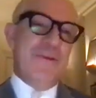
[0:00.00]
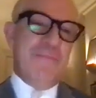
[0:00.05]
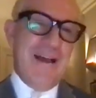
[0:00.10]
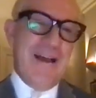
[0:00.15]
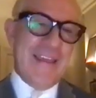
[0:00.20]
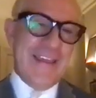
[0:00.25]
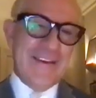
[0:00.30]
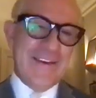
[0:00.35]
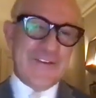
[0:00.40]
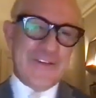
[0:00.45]
my
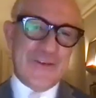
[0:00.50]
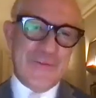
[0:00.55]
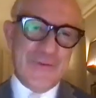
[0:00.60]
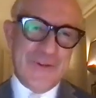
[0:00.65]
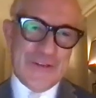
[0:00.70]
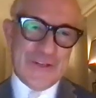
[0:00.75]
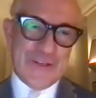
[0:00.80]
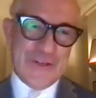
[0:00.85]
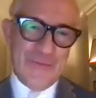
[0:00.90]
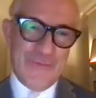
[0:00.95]

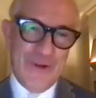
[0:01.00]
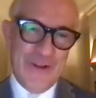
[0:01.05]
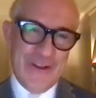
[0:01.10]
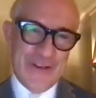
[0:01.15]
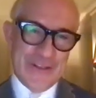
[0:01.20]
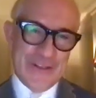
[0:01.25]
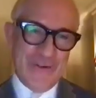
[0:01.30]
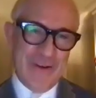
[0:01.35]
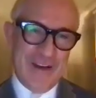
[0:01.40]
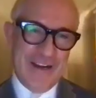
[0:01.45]
intuition
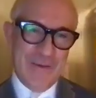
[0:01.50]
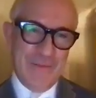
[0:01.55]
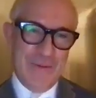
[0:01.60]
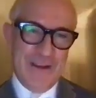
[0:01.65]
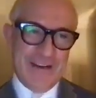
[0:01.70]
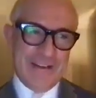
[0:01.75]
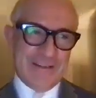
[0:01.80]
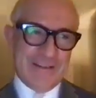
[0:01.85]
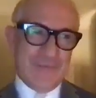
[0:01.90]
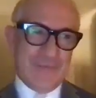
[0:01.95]
works really
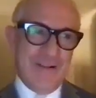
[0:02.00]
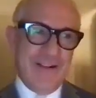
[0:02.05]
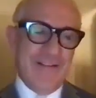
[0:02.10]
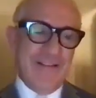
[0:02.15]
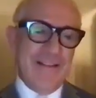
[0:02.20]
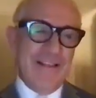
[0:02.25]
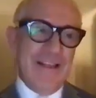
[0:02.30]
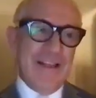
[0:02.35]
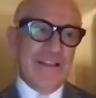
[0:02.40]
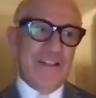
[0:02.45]
well as well,
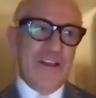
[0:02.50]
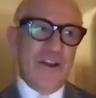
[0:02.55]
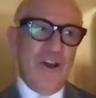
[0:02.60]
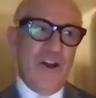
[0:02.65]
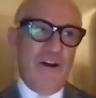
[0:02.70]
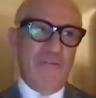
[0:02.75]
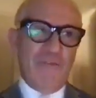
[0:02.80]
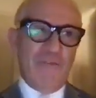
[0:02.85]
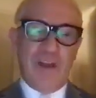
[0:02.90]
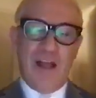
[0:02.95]
that
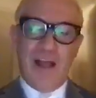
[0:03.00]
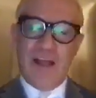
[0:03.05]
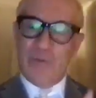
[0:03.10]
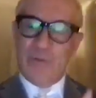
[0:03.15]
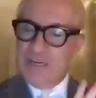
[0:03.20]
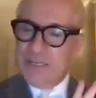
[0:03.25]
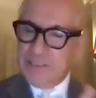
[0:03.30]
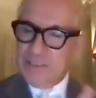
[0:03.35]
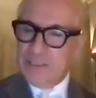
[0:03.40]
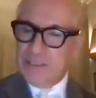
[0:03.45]
often I would
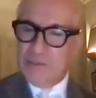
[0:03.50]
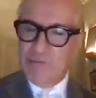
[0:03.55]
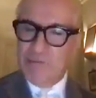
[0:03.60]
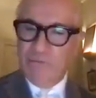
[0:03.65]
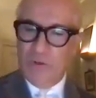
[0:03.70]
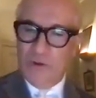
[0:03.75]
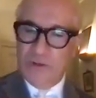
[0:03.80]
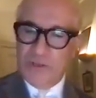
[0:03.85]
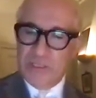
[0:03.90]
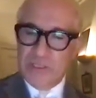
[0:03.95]
listen to
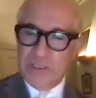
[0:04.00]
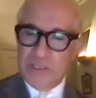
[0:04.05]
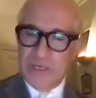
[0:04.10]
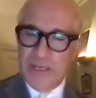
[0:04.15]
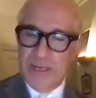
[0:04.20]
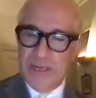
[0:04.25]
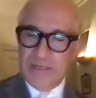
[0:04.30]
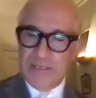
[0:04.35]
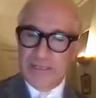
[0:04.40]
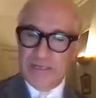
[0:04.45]
voices that
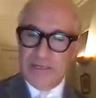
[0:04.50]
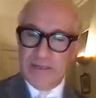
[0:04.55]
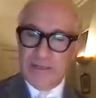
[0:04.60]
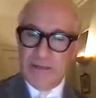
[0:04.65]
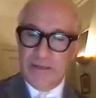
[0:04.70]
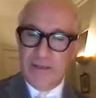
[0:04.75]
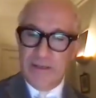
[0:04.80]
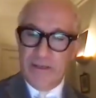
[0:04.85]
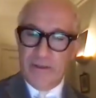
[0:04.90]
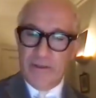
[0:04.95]
I didn't
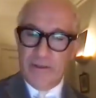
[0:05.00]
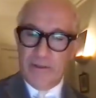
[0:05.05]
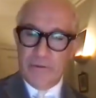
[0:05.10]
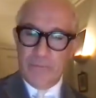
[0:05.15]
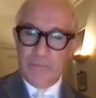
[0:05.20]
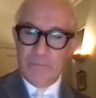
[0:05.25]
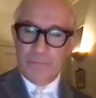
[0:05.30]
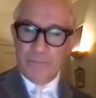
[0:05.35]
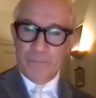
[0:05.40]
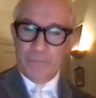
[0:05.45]
know.
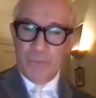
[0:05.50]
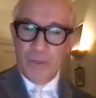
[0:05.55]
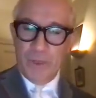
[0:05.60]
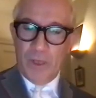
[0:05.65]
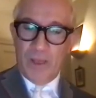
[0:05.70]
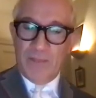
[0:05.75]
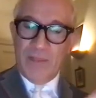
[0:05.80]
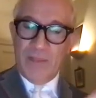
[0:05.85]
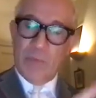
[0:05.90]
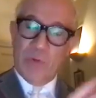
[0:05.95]

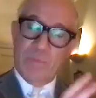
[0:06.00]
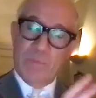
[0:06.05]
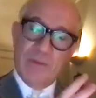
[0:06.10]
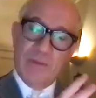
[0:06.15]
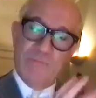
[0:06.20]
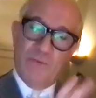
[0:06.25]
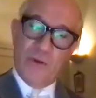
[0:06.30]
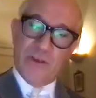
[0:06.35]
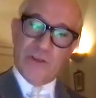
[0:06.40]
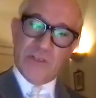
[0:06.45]
And they would be
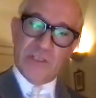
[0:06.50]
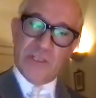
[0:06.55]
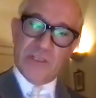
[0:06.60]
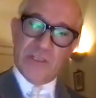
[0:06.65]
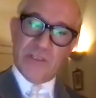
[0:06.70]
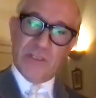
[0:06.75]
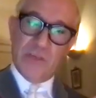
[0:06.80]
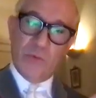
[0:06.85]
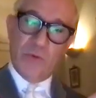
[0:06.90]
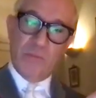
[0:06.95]

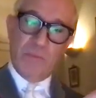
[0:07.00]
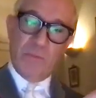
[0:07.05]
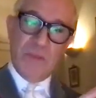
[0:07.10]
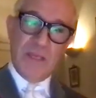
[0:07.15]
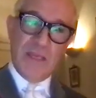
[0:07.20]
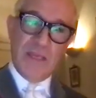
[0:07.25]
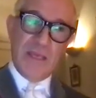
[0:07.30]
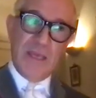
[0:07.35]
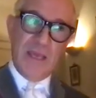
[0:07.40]
voices that would be